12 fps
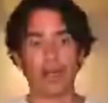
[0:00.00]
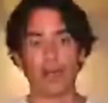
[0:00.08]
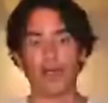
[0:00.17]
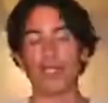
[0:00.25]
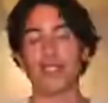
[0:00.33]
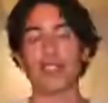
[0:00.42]

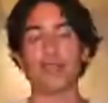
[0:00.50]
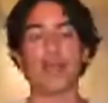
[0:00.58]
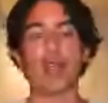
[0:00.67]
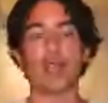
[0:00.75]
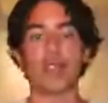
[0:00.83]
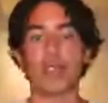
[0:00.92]
This is
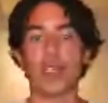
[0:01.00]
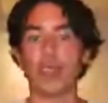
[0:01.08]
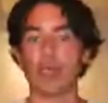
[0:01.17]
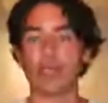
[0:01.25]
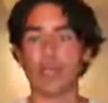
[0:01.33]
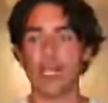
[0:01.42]
because
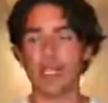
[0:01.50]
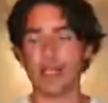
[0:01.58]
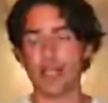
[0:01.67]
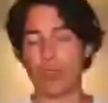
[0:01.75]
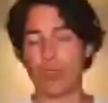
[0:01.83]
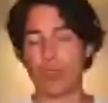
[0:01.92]
it
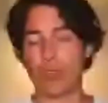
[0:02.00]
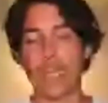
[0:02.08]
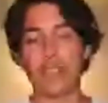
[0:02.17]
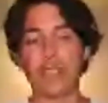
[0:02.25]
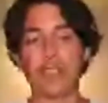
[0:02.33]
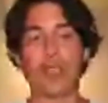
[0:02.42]
is
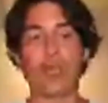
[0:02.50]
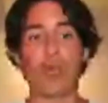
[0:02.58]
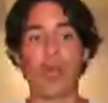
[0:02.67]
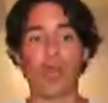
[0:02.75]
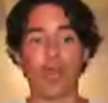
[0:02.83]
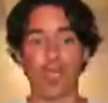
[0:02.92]
related
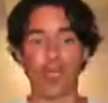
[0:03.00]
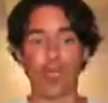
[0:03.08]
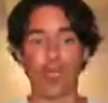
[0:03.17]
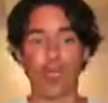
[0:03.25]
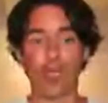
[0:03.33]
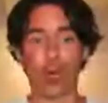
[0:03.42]
with the
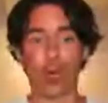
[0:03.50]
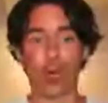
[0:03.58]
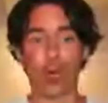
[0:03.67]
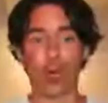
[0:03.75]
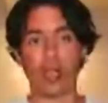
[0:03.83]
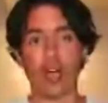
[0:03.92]
door to the
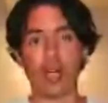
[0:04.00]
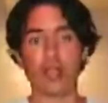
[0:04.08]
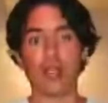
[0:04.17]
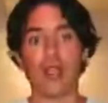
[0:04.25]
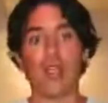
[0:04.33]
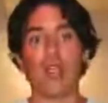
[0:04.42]
heart,
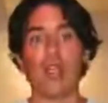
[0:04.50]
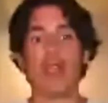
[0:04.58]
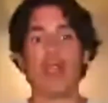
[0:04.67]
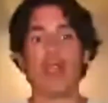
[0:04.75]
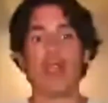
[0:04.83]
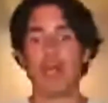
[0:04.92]

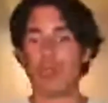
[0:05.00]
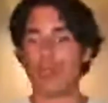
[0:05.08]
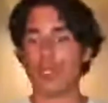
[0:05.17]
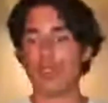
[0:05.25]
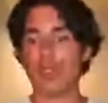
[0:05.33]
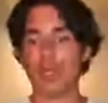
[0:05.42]
in
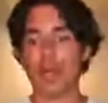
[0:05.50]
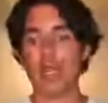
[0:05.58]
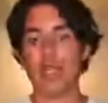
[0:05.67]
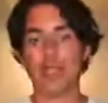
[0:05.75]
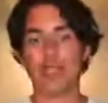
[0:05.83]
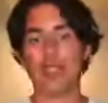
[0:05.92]
between the
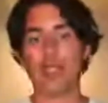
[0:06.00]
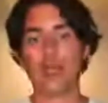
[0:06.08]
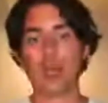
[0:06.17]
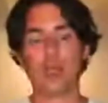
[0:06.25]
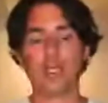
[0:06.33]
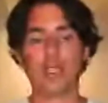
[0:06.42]
balance that
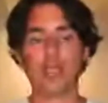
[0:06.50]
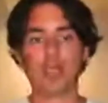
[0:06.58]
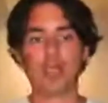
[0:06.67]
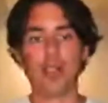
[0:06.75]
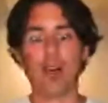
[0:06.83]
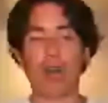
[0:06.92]
represents
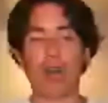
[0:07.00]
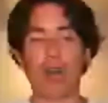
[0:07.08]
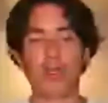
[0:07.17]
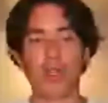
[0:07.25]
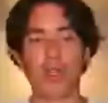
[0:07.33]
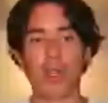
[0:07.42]
the arms
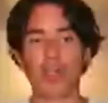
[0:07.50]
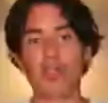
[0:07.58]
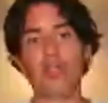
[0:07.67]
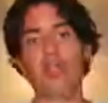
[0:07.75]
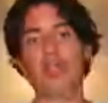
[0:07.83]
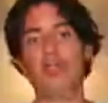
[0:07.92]
and
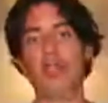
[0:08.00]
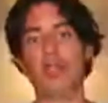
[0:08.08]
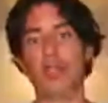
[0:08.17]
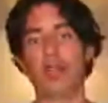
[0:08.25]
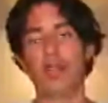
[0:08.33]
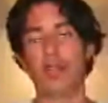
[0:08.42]
the
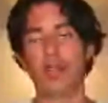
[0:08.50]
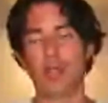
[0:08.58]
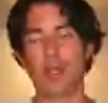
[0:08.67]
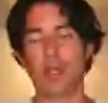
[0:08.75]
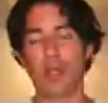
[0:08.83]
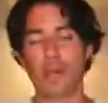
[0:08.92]

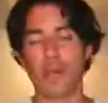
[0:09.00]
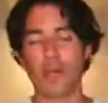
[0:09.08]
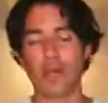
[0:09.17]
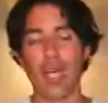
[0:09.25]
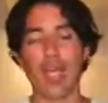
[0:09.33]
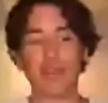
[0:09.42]
um,
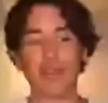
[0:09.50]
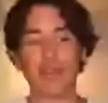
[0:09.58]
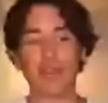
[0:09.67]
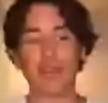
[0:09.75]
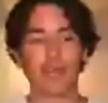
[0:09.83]
hands.